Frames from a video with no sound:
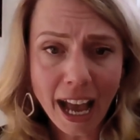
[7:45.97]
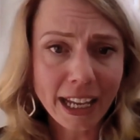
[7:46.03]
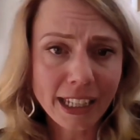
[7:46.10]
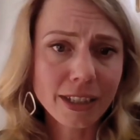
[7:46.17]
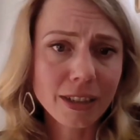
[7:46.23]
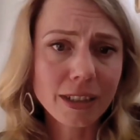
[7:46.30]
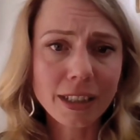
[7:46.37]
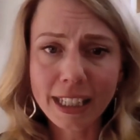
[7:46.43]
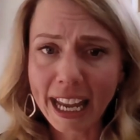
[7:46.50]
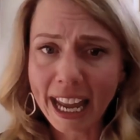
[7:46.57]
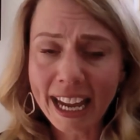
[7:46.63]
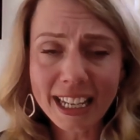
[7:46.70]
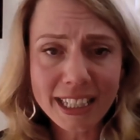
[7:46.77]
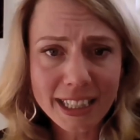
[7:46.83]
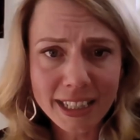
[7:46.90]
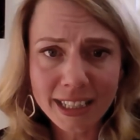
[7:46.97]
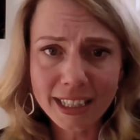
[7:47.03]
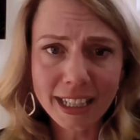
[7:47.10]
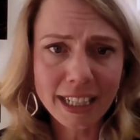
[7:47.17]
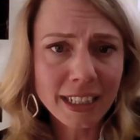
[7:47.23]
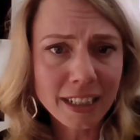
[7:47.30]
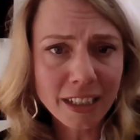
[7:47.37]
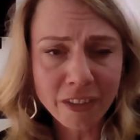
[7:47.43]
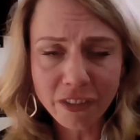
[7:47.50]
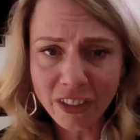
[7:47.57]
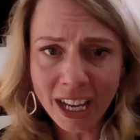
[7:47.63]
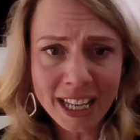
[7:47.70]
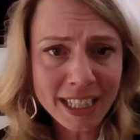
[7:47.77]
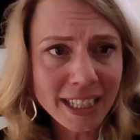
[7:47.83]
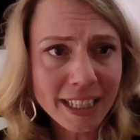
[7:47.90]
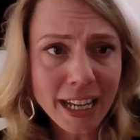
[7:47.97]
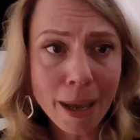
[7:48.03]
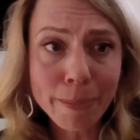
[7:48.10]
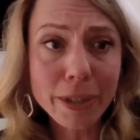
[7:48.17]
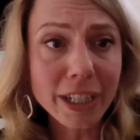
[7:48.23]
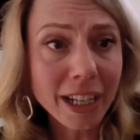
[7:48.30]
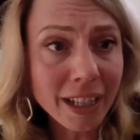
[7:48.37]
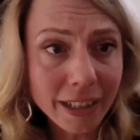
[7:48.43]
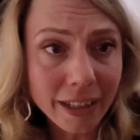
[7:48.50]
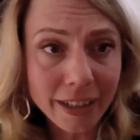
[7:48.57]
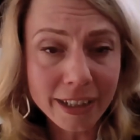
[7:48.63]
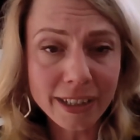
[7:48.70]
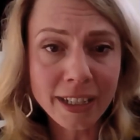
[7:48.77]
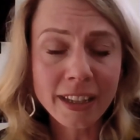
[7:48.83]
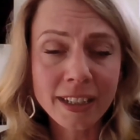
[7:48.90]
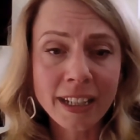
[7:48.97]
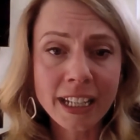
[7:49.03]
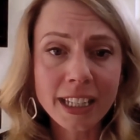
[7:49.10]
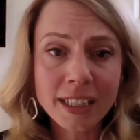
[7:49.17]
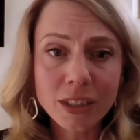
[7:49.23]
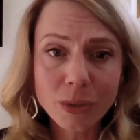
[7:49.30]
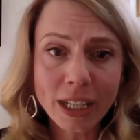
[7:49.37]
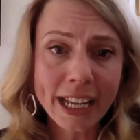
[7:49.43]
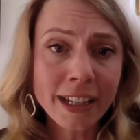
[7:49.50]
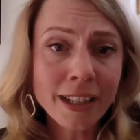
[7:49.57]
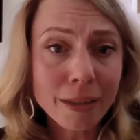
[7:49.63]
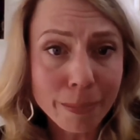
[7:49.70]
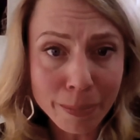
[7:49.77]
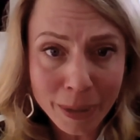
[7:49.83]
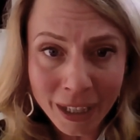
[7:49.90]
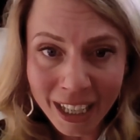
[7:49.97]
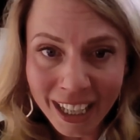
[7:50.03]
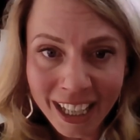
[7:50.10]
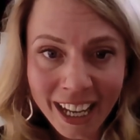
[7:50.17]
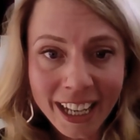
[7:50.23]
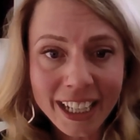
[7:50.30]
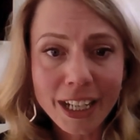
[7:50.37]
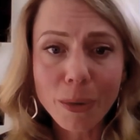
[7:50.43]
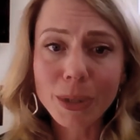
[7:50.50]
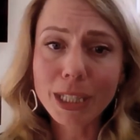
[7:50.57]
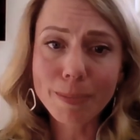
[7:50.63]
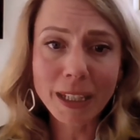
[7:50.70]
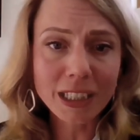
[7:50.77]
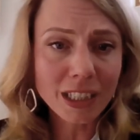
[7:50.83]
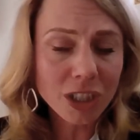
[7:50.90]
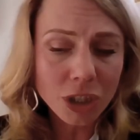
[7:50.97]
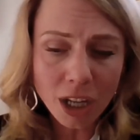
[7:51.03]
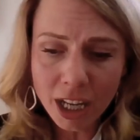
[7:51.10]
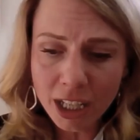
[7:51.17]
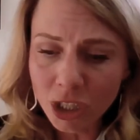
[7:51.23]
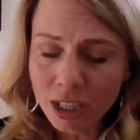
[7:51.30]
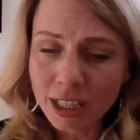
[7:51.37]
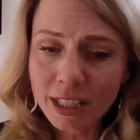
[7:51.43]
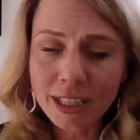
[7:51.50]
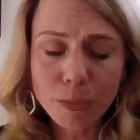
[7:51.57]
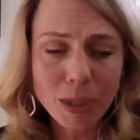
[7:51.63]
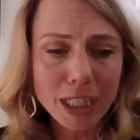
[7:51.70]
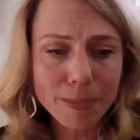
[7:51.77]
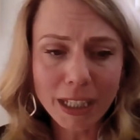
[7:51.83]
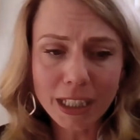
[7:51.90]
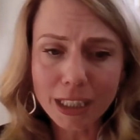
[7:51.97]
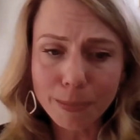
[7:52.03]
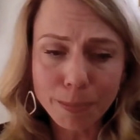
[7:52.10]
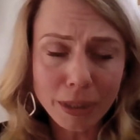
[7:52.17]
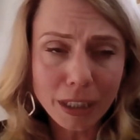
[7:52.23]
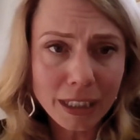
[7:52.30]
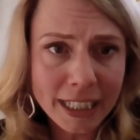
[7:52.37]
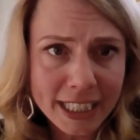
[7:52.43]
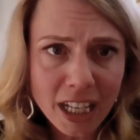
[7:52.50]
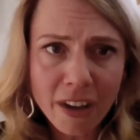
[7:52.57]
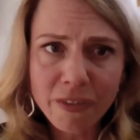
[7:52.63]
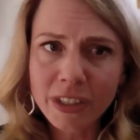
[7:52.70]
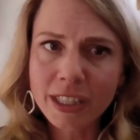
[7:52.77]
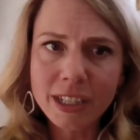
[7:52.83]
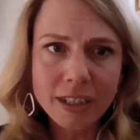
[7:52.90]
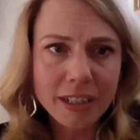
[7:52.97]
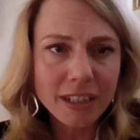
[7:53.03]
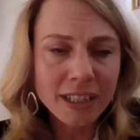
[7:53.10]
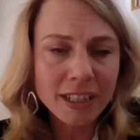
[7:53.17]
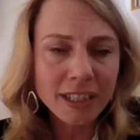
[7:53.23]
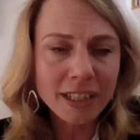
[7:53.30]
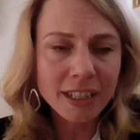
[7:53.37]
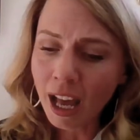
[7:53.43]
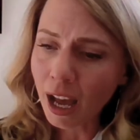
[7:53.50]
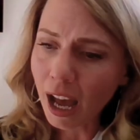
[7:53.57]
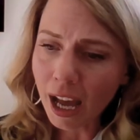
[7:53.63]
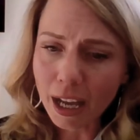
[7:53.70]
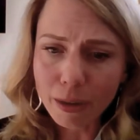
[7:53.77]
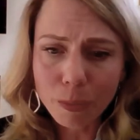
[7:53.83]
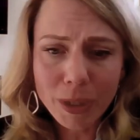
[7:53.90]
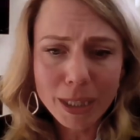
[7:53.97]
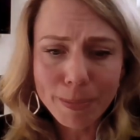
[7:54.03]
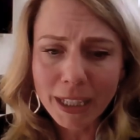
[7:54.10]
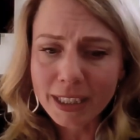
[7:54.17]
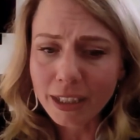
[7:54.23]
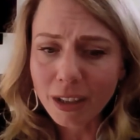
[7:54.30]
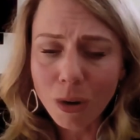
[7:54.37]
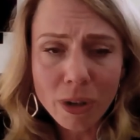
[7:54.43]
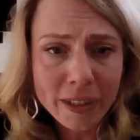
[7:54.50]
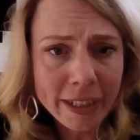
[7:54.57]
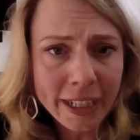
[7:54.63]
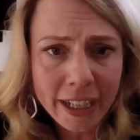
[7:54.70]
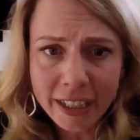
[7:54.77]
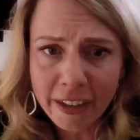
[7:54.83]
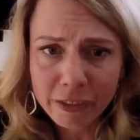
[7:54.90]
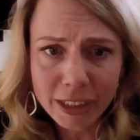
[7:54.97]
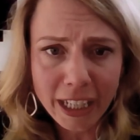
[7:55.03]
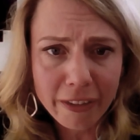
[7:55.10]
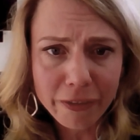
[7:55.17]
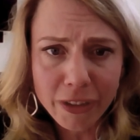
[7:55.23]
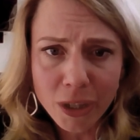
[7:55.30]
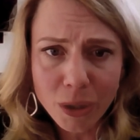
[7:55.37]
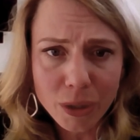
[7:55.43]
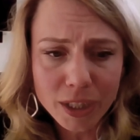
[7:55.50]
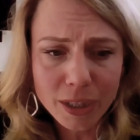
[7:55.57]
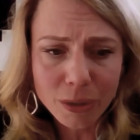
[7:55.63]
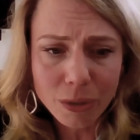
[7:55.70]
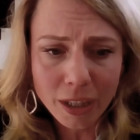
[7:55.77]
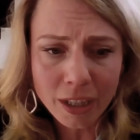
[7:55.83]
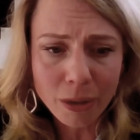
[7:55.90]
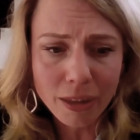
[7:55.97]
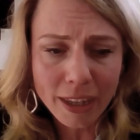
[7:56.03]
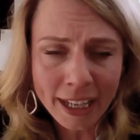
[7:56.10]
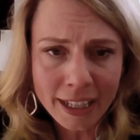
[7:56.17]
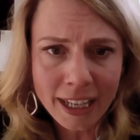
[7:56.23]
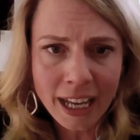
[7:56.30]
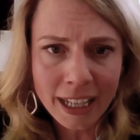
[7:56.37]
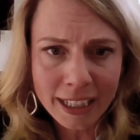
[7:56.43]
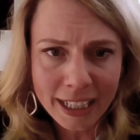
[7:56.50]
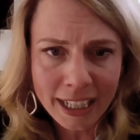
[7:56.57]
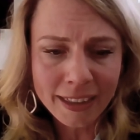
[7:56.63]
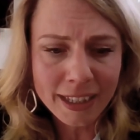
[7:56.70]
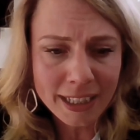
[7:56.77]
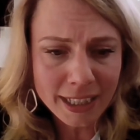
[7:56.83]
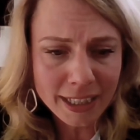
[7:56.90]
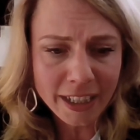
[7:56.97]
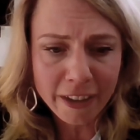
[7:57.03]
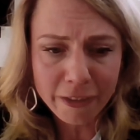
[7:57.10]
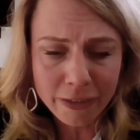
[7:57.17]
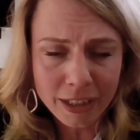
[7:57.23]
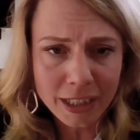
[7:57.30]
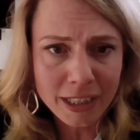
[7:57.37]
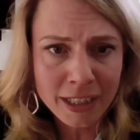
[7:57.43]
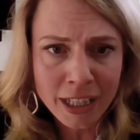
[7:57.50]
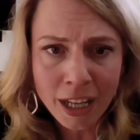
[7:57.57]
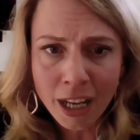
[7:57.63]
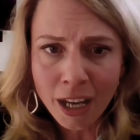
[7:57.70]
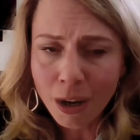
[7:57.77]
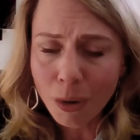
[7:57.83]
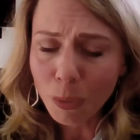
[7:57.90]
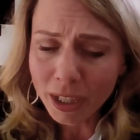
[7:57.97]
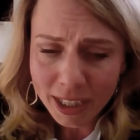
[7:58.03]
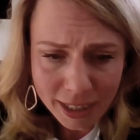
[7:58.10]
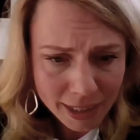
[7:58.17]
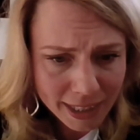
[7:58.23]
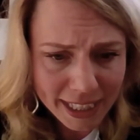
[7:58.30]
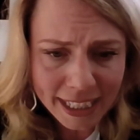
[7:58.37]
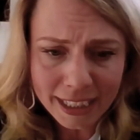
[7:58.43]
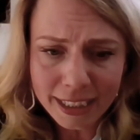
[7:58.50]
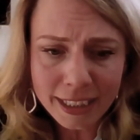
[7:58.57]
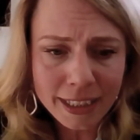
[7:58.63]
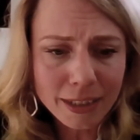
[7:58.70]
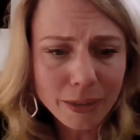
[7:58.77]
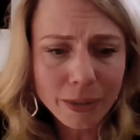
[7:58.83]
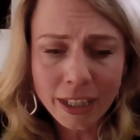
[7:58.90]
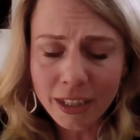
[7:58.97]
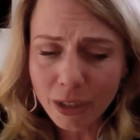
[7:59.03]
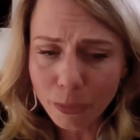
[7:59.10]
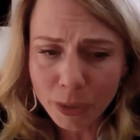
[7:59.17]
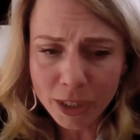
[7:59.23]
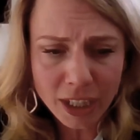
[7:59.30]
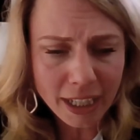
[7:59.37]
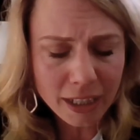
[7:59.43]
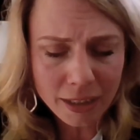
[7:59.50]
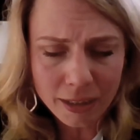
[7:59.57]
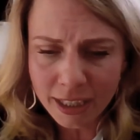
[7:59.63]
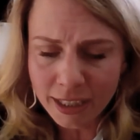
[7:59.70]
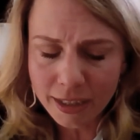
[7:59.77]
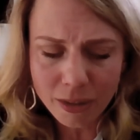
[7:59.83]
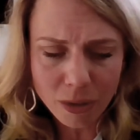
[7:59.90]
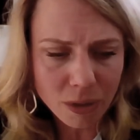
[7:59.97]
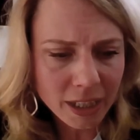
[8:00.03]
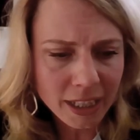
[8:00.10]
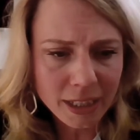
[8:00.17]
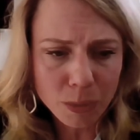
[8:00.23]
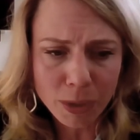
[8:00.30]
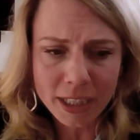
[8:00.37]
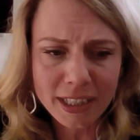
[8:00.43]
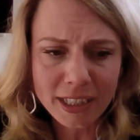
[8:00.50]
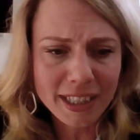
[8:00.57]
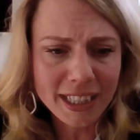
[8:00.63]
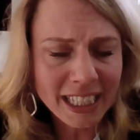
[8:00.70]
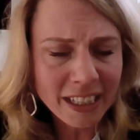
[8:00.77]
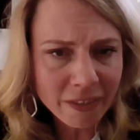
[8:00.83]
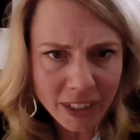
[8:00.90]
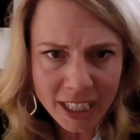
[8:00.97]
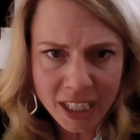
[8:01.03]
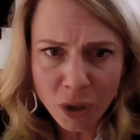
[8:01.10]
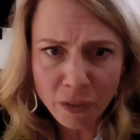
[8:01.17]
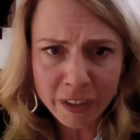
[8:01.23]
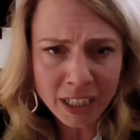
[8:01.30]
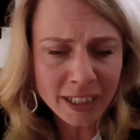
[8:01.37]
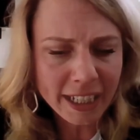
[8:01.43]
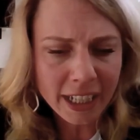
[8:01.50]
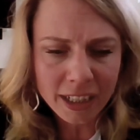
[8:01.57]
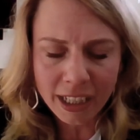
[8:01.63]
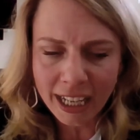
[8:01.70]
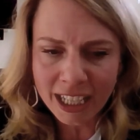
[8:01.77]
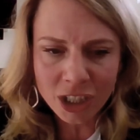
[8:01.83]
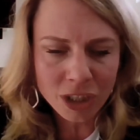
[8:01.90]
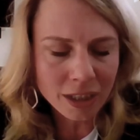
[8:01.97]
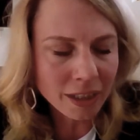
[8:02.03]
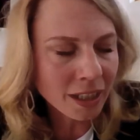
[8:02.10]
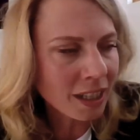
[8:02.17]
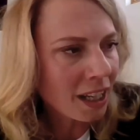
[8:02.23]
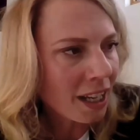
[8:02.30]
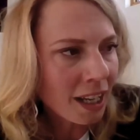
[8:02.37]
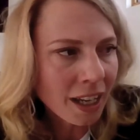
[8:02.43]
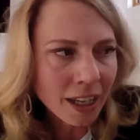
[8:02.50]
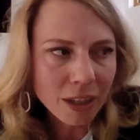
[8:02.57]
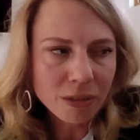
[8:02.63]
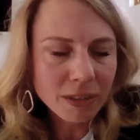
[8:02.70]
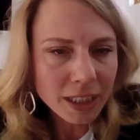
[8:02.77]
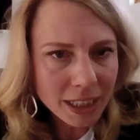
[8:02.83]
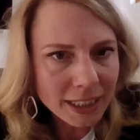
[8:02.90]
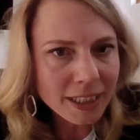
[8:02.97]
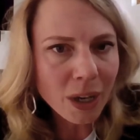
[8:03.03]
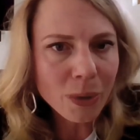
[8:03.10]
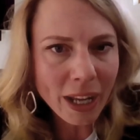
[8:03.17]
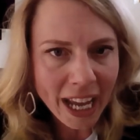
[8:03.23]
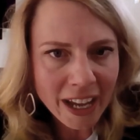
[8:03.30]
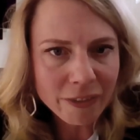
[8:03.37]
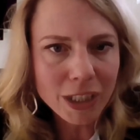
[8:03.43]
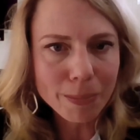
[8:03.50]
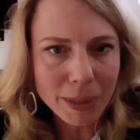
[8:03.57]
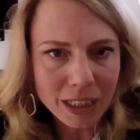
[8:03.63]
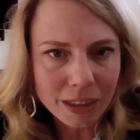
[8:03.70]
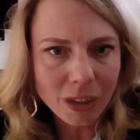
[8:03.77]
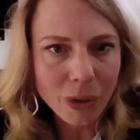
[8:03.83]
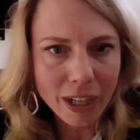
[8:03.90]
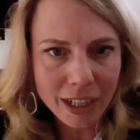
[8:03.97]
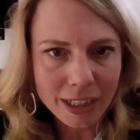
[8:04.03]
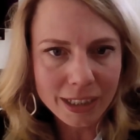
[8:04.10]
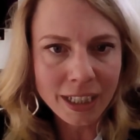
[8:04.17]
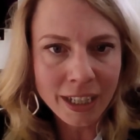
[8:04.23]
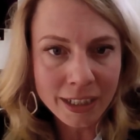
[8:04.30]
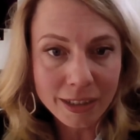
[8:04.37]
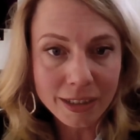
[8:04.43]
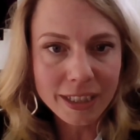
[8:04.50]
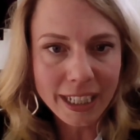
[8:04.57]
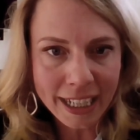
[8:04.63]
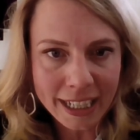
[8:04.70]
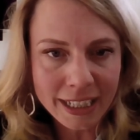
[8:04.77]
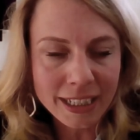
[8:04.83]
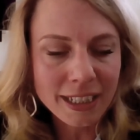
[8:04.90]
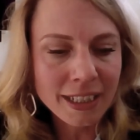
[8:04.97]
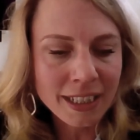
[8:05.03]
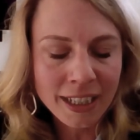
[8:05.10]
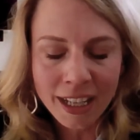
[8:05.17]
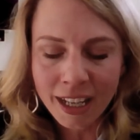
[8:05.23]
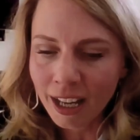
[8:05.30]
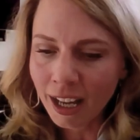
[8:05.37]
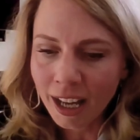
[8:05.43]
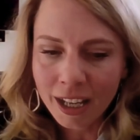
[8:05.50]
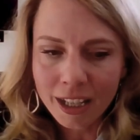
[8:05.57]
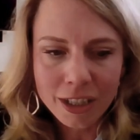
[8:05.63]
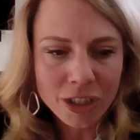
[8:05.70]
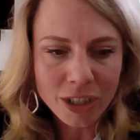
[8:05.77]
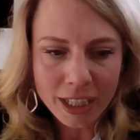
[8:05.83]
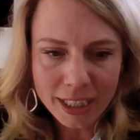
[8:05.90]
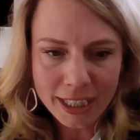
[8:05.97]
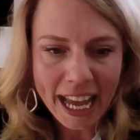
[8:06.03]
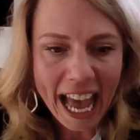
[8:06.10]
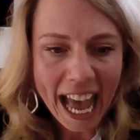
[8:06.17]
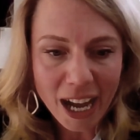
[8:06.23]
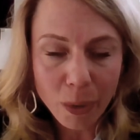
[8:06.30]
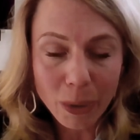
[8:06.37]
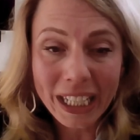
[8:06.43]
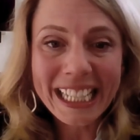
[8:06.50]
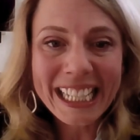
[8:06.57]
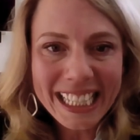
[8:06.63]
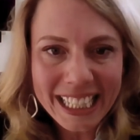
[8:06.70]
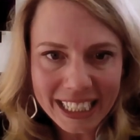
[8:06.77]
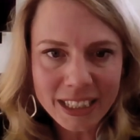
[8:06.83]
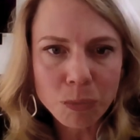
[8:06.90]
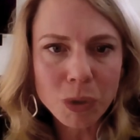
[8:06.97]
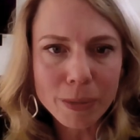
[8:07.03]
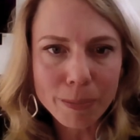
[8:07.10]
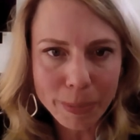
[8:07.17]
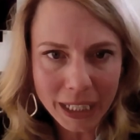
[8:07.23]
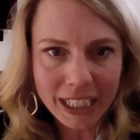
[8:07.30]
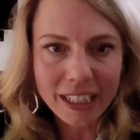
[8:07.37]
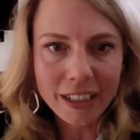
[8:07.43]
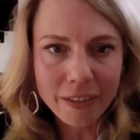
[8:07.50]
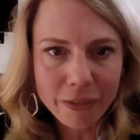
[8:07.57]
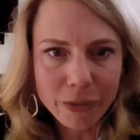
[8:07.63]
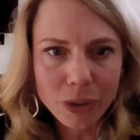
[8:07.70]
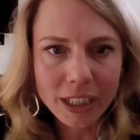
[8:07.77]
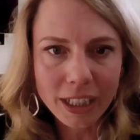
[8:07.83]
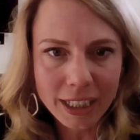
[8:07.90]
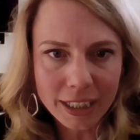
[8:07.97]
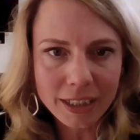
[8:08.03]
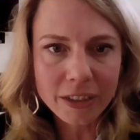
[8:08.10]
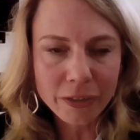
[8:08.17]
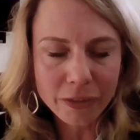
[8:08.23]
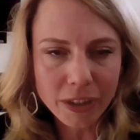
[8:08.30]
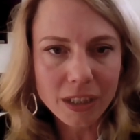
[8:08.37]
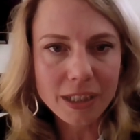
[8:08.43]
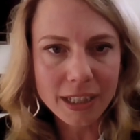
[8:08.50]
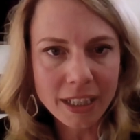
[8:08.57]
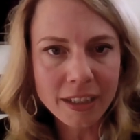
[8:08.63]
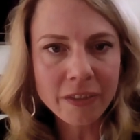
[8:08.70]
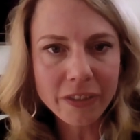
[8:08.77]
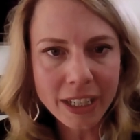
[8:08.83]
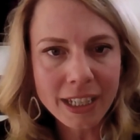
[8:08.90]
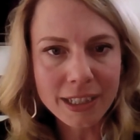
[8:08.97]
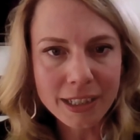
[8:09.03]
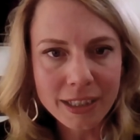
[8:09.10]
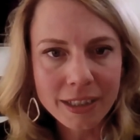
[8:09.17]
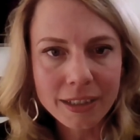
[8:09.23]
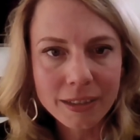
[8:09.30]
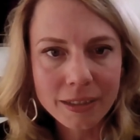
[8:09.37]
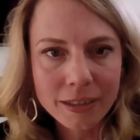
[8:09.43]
I took a case, this kid confessed, I'm done. There's nothing I can do to help. You know, we speak to judges, we speak to police officers, we speak to ordinary everyday folks who, you know, thank God get this stuff. Because once you see it, you know, once you hear these stories, you see a video of an interrogation, you really don't have to be a lawyer to understand just how easy it would be for a kid to falsely confess.